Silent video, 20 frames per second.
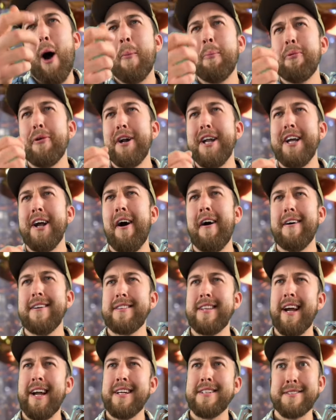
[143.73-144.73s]
now, pretty
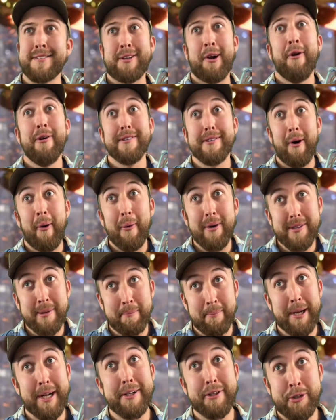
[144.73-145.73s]
young thing. Skirt's
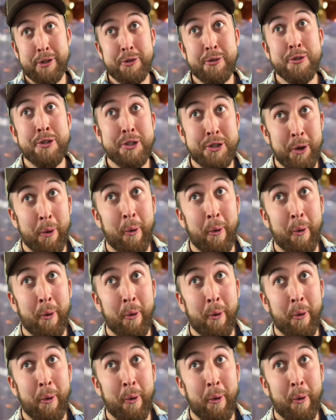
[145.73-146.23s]
always a bit too